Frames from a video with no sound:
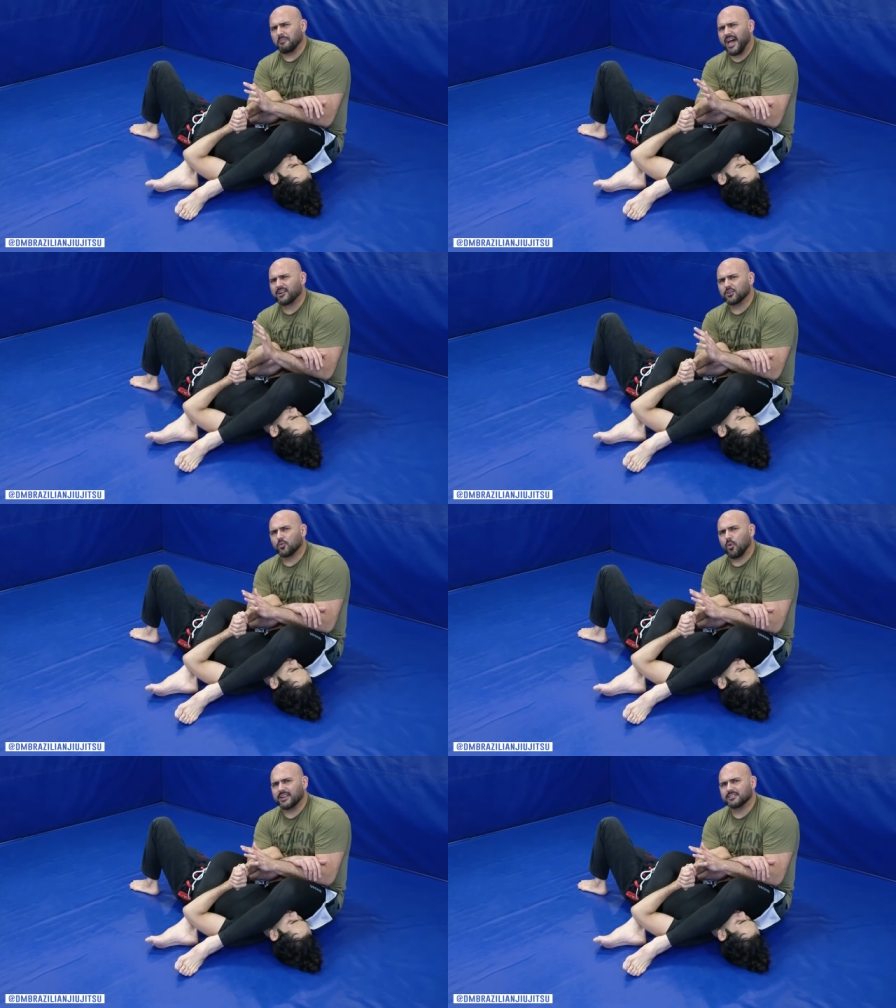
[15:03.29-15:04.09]
matter
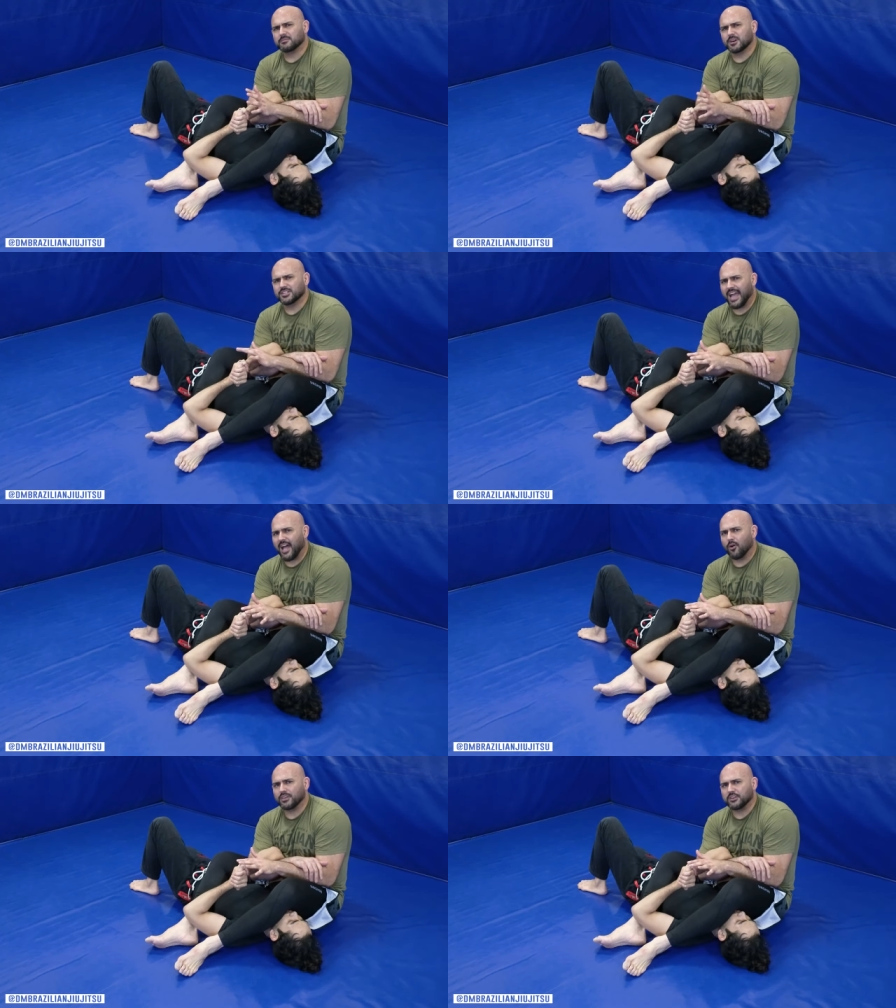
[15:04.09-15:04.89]
quite as much
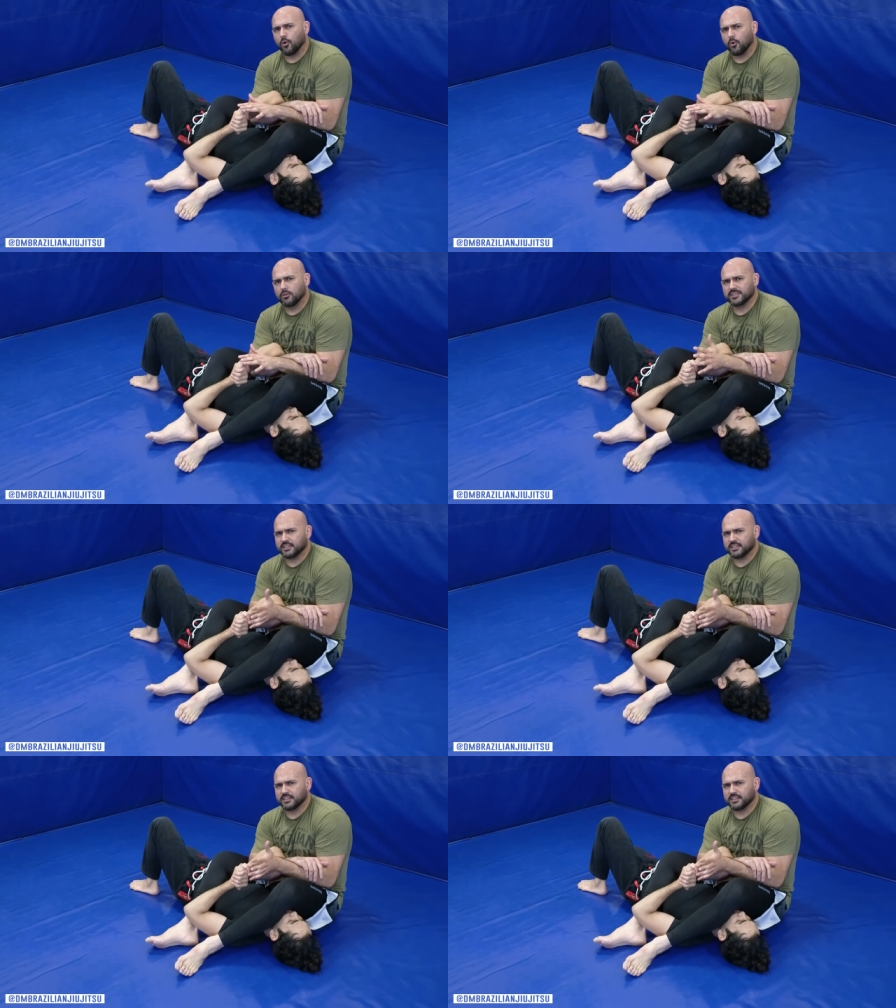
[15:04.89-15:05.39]
how he holds.